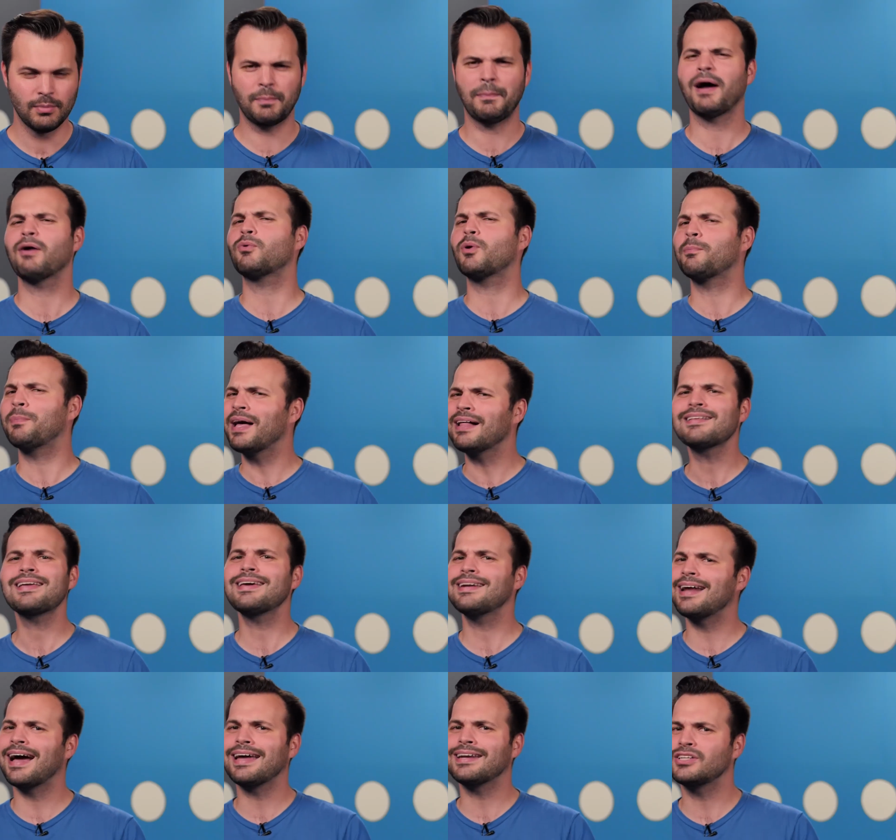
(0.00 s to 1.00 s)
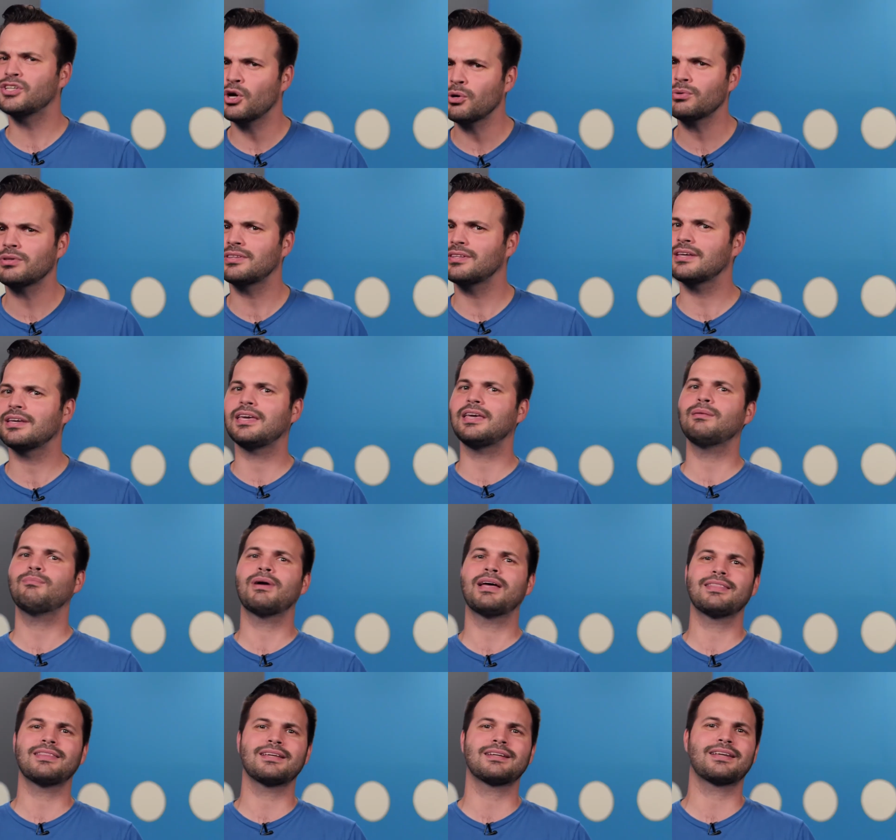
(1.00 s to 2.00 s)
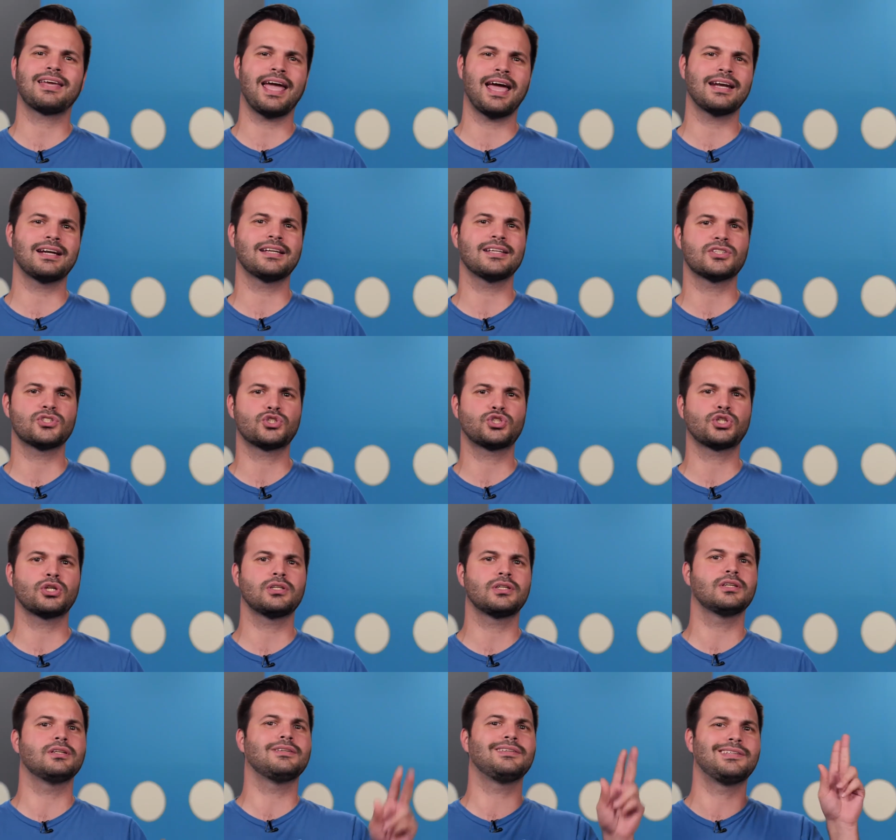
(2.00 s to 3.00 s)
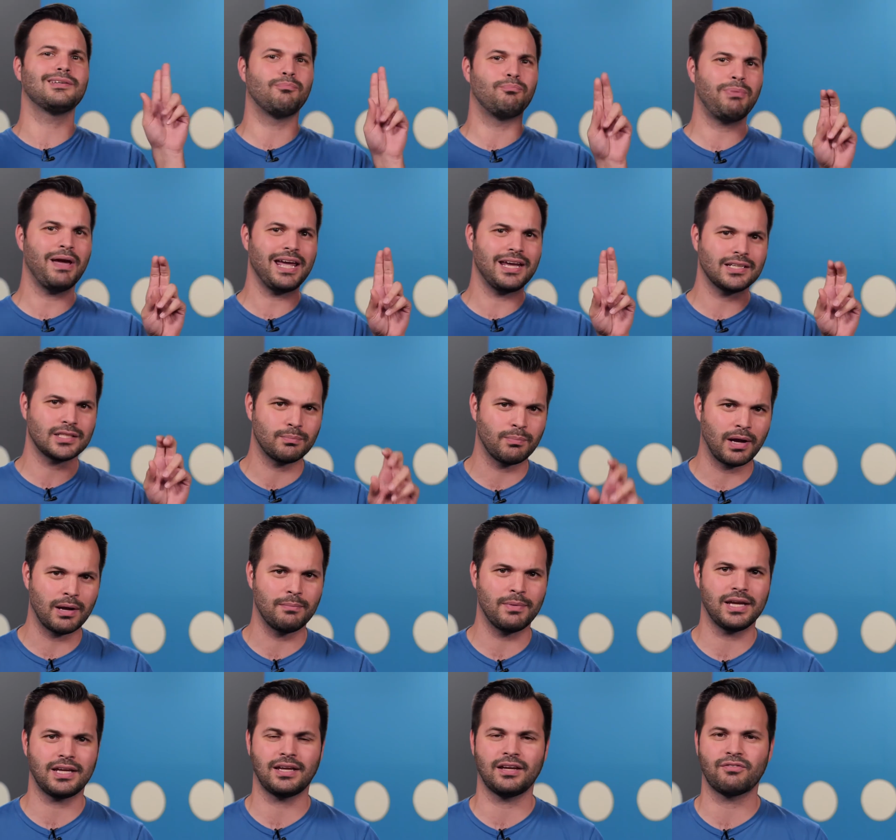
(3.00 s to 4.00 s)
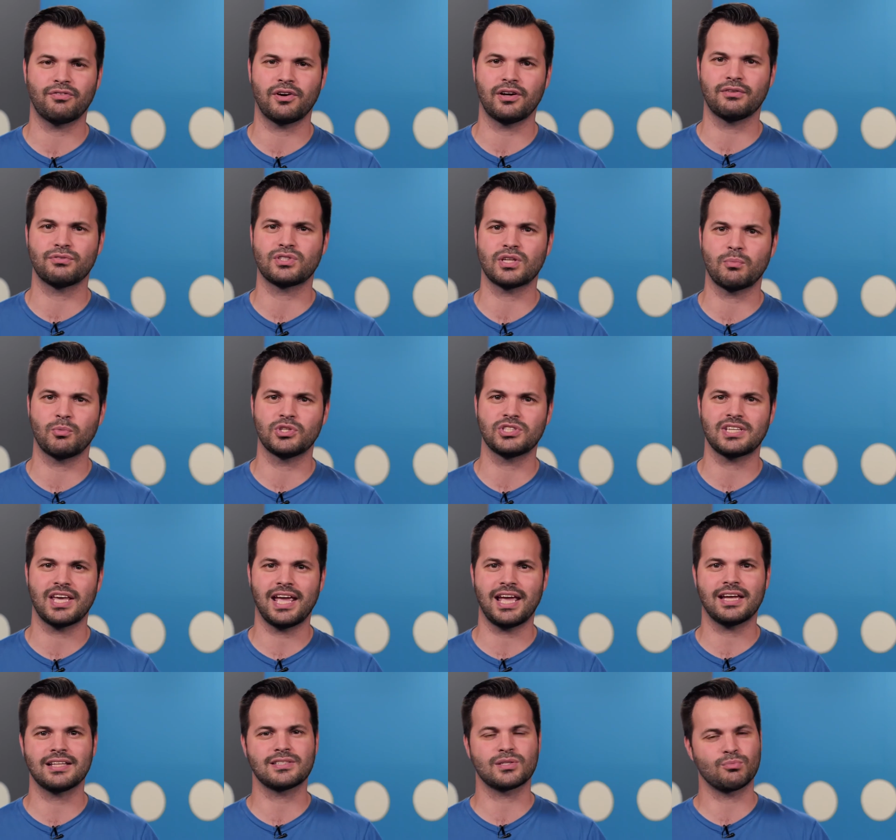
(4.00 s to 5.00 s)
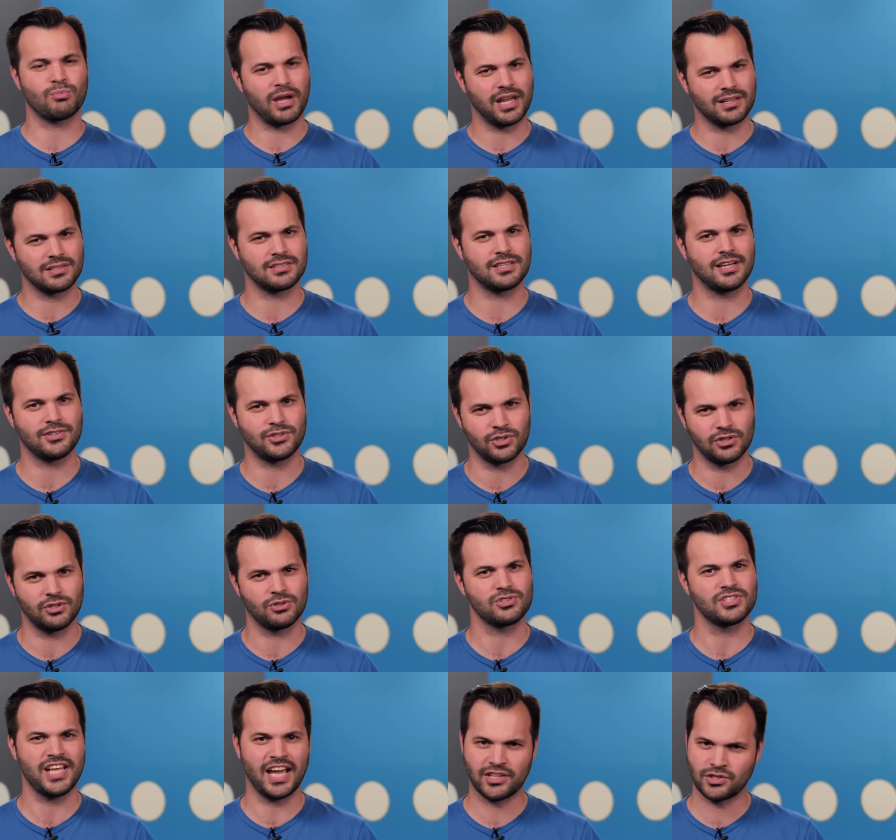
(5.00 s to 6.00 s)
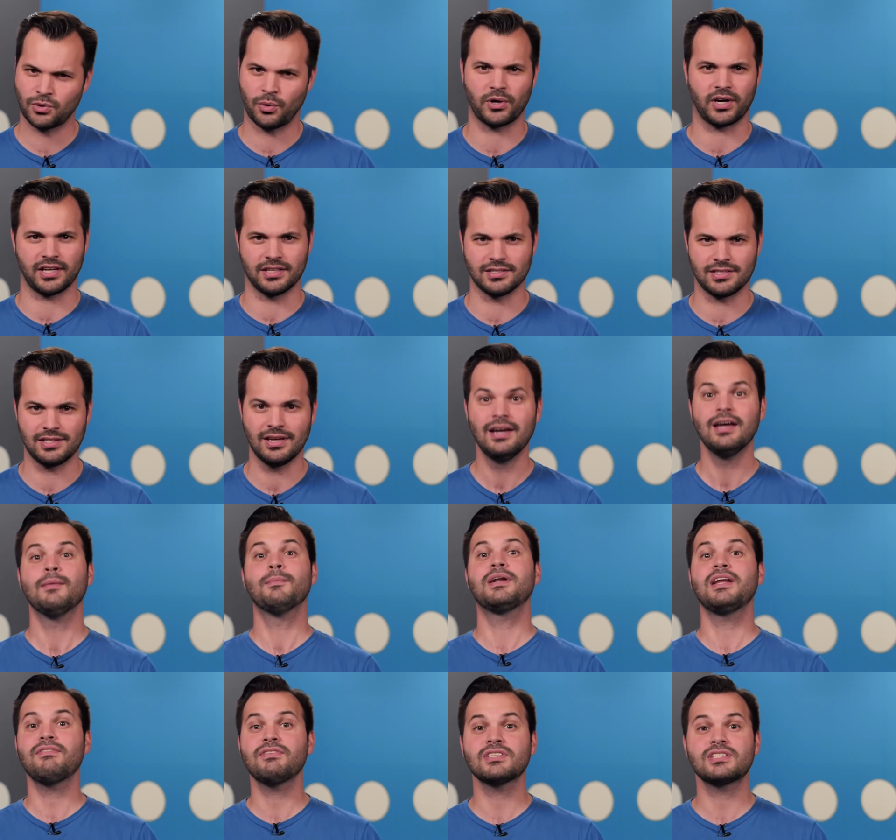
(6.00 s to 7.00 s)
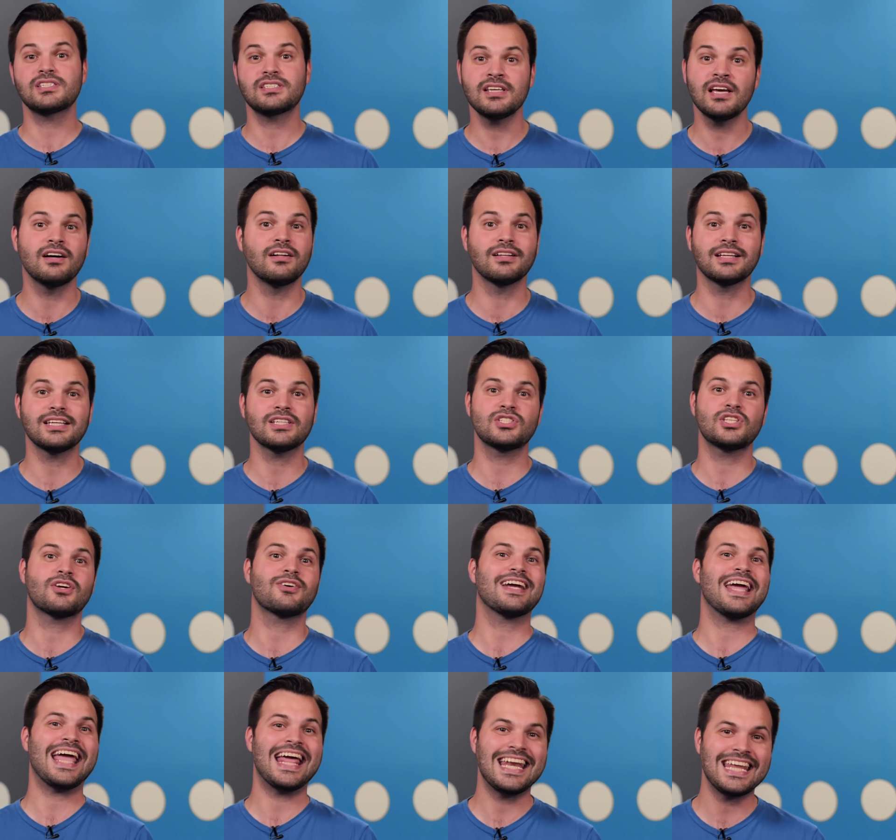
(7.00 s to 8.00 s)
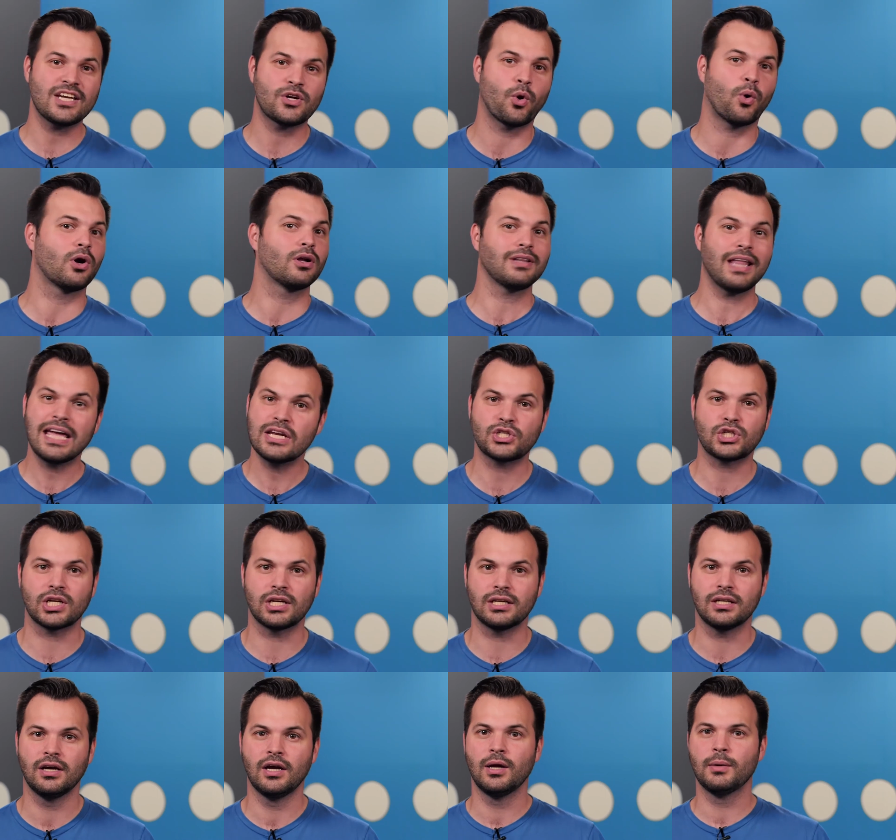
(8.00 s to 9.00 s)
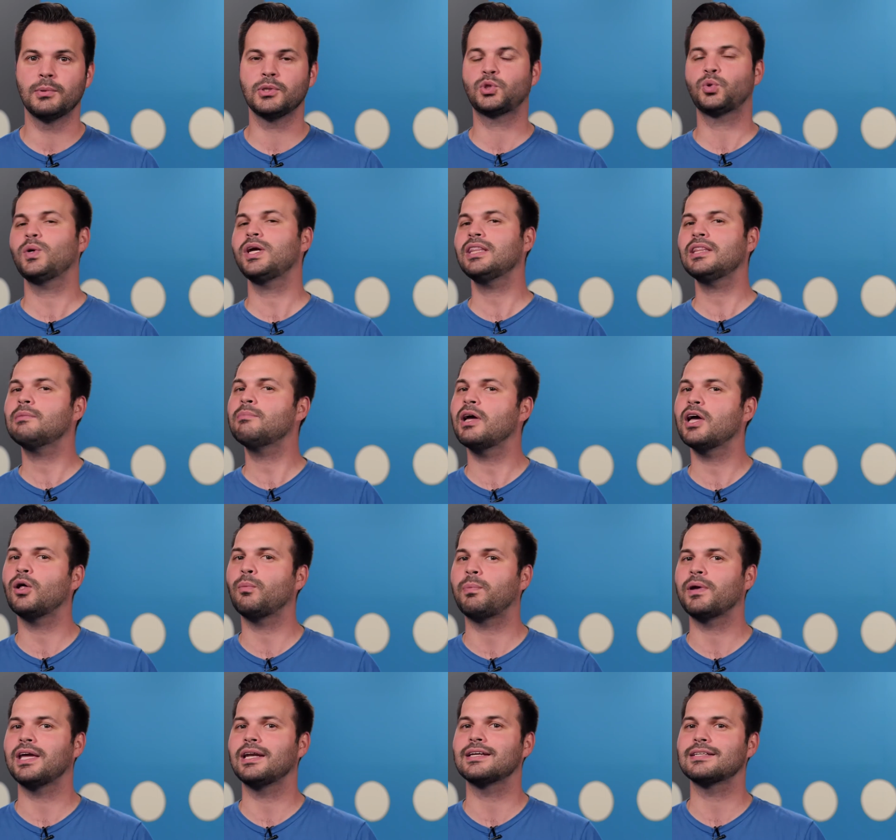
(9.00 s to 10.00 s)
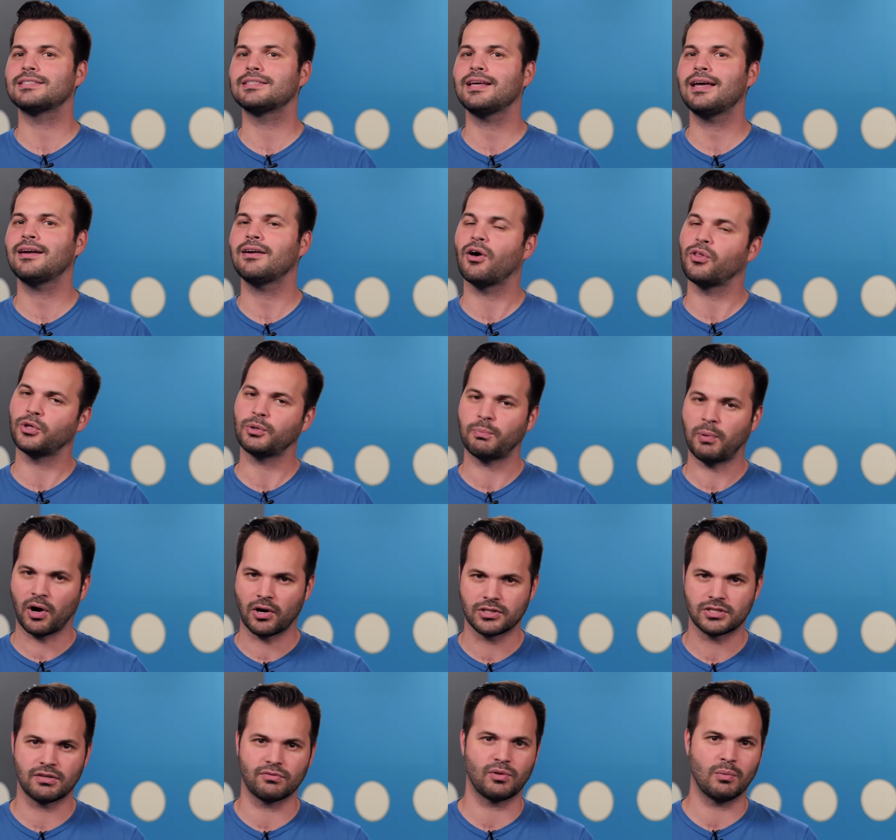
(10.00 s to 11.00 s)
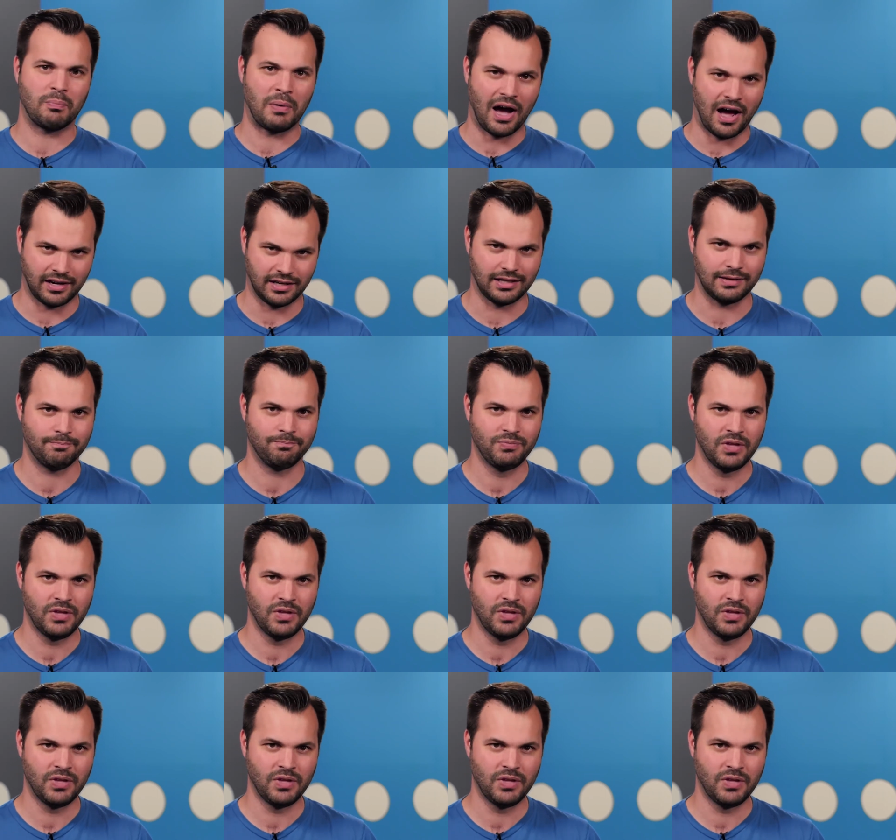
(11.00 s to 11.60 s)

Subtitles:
But by rebellion, I don't think he meant that candidates should debate by making fun of someone's hands and by extension their sex organs. But even still, is there any correlation between the male penis and other parts of the body?